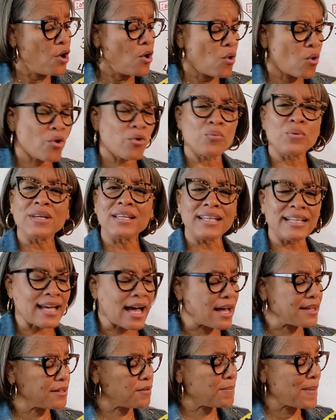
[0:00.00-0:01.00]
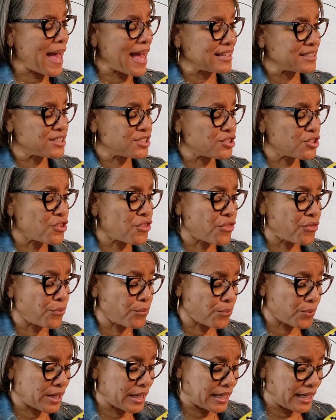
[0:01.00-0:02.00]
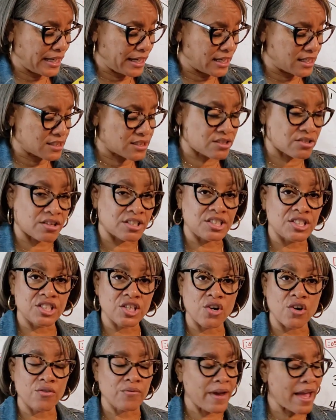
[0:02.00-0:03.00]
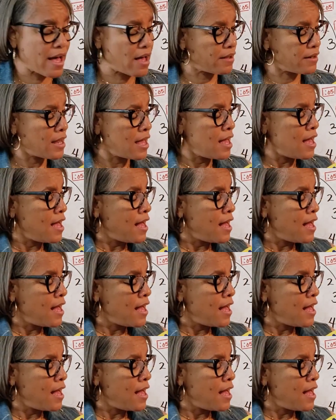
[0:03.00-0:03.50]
or really kind of past the 3 and it starts to go around,